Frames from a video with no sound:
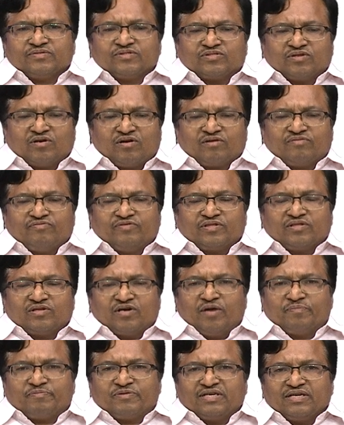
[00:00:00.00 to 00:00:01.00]
talk with
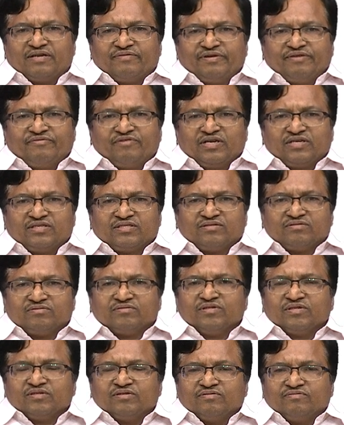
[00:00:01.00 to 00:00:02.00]
optical
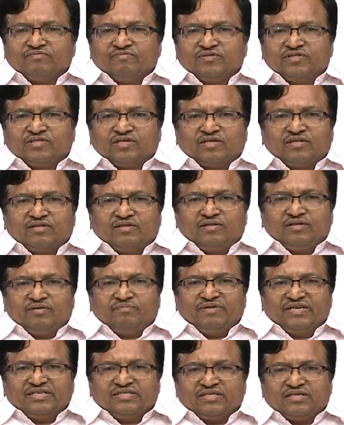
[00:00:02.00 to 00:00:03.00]
waveguides, which are the
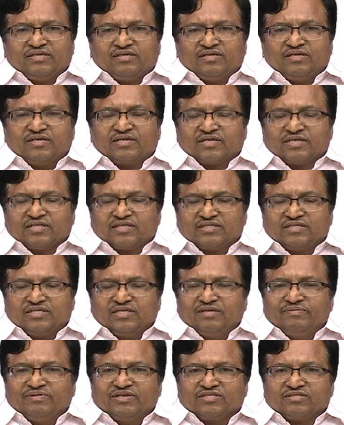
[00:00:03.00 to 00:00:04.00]
basic interconnection
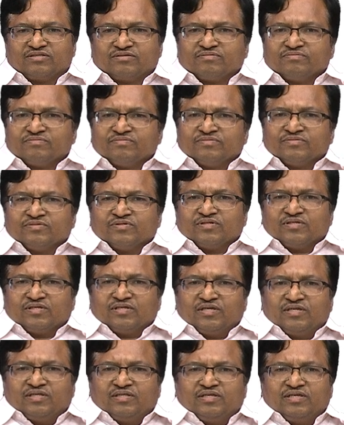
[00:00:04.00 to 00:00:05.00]
elements
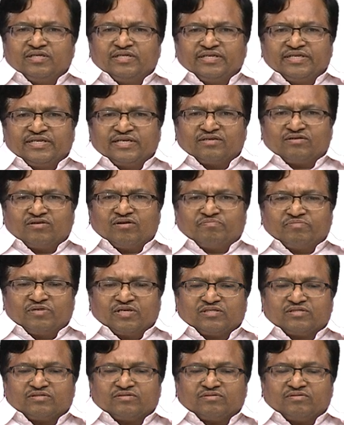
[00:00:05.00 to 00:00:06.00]
in integrated
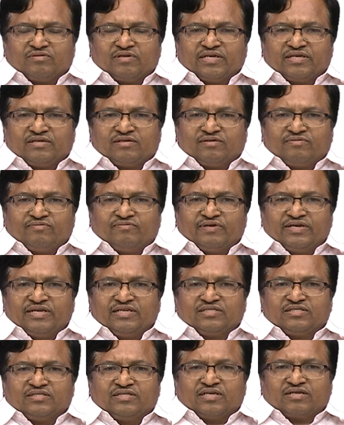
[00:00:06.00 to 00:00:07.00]
optics. Like
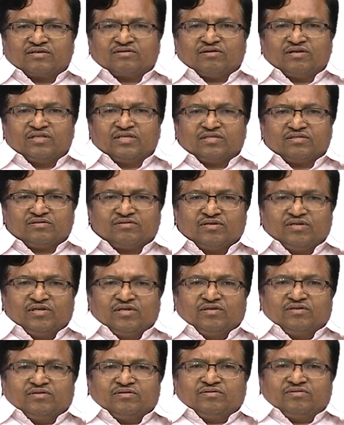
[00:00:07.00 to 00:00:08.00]
wires in electronics,
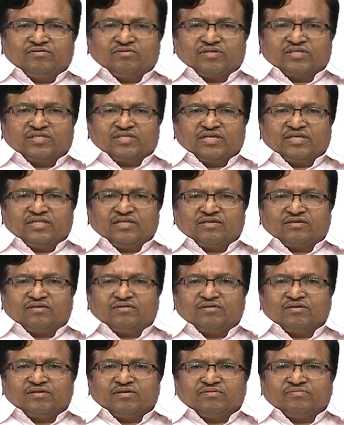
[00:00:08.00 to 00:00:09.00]
you can say
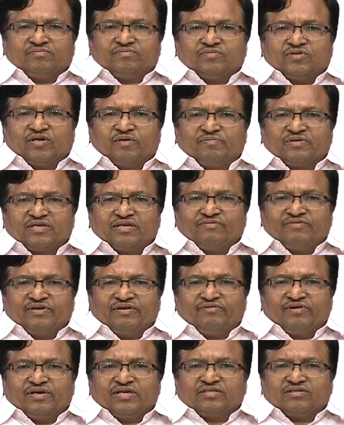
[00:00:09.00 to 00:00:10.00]
that optical
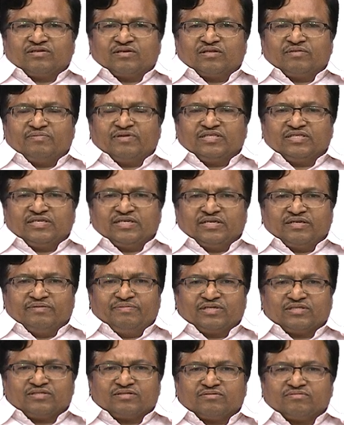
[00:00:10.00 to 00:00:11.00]
waveguides are the basic
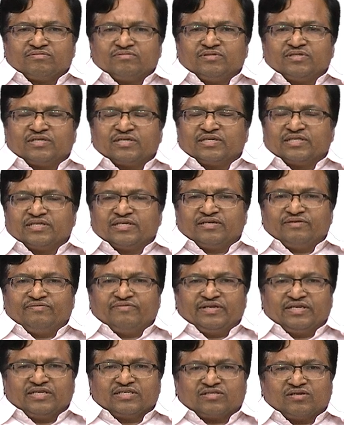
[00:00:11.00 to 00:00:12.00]
elements interconnecting
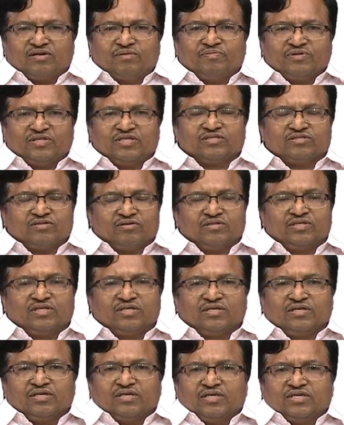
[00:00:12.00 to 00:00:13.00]
various components on
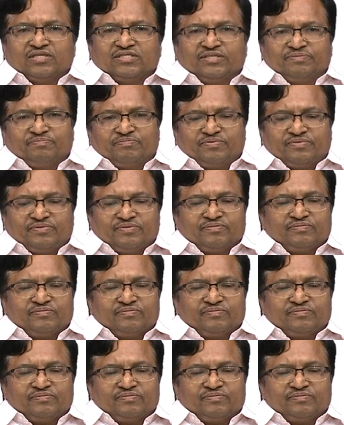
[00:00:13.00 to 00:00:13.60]
the chip.